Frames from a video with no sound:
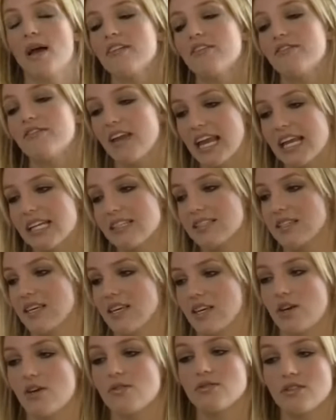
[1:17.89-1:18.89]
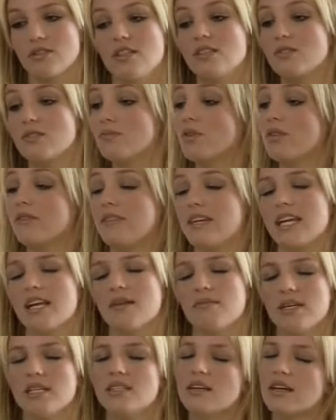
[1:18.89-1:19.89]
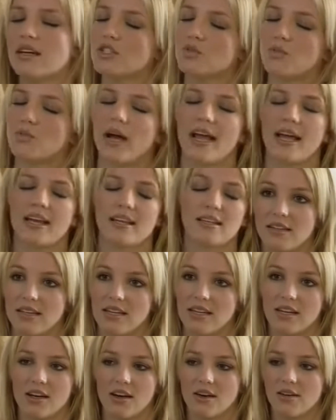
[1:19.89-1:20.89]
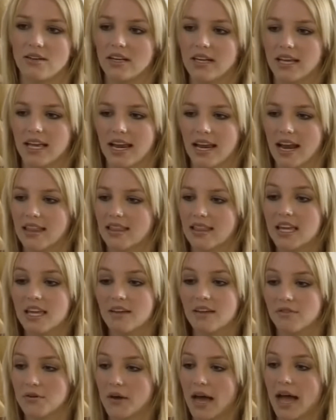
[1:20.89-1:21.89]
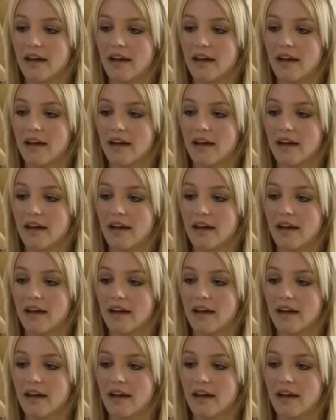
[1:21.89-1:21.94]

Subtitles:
Suddenly, a teenage girl from a small town was a global superstar.